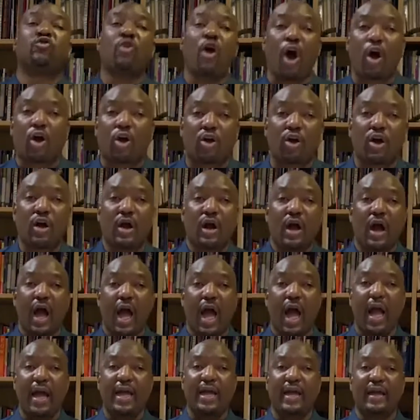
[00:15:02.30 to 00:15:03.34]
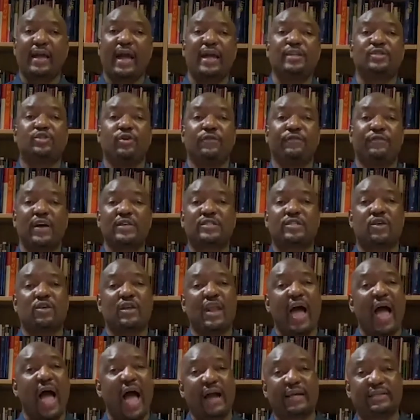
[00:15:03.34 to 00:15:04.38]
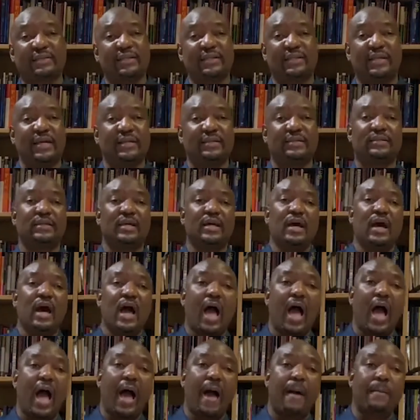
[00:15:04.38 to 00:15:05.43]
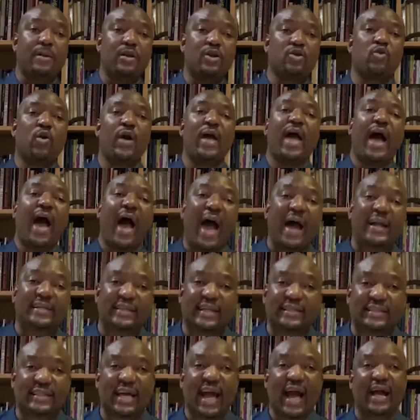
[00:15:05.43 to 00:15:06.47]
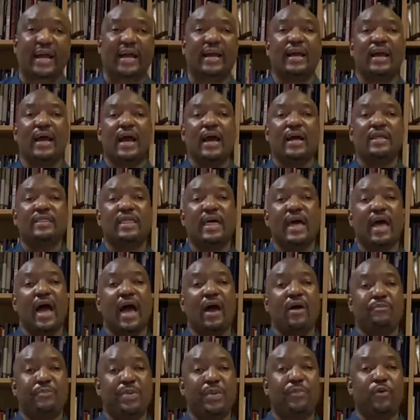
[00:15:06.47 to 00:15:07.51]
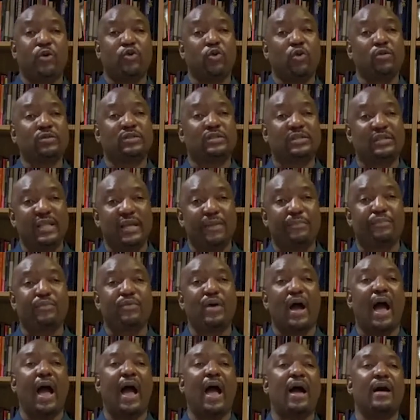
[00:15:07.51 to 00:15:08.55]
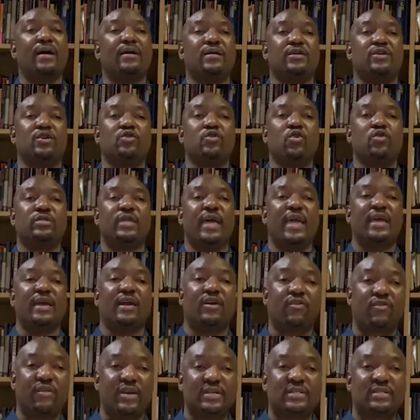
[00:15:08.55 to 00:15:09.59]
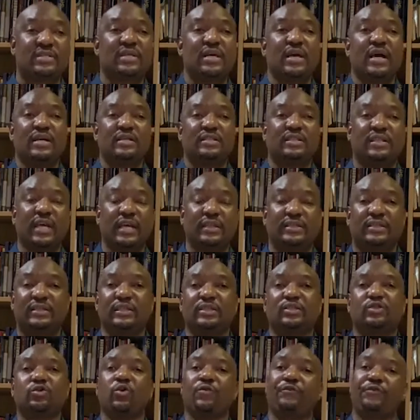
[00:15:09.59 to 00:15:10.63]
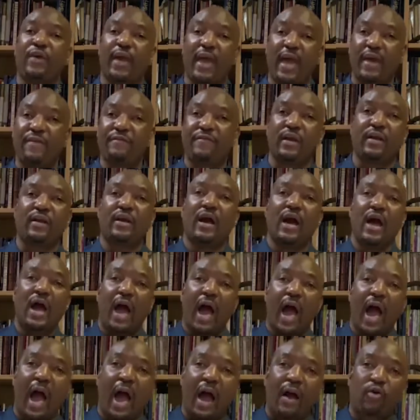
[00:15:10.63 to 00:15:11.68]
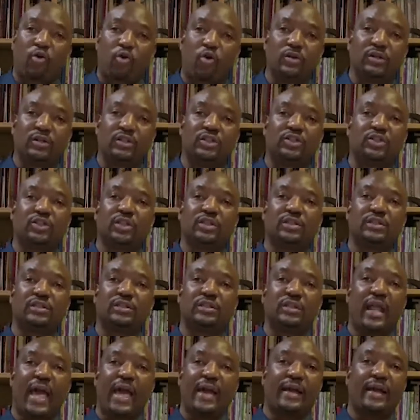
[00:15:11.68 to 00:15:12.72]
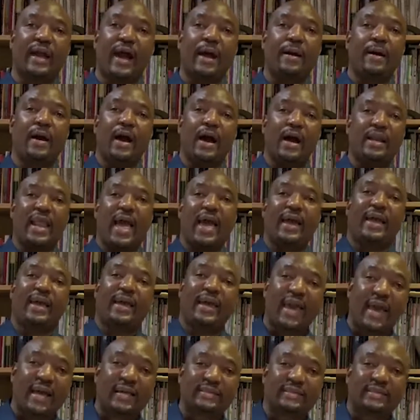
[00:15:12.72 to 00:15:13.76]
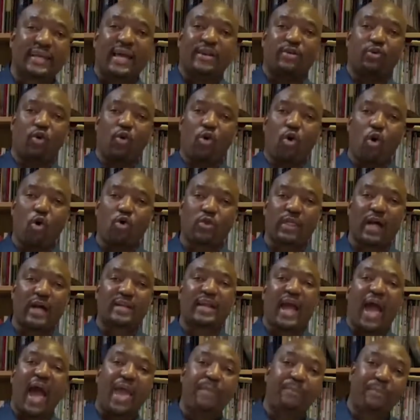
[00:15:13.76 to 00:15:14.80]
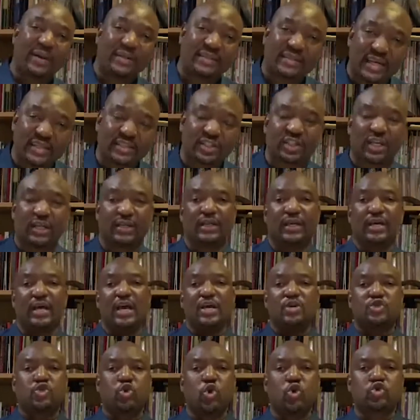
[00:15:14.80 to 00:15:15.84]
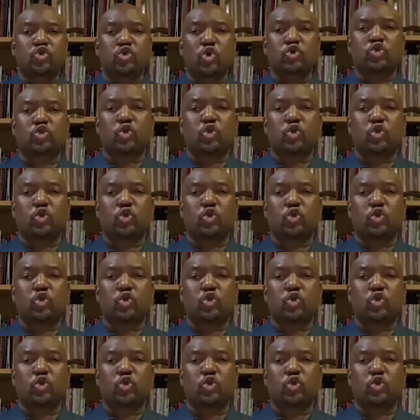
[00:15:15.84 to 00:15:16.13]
stroke, a cardiovascular accident, a heart attack. People don't sleep, they increase chances of having conditions like cancer and all that, hypertension. So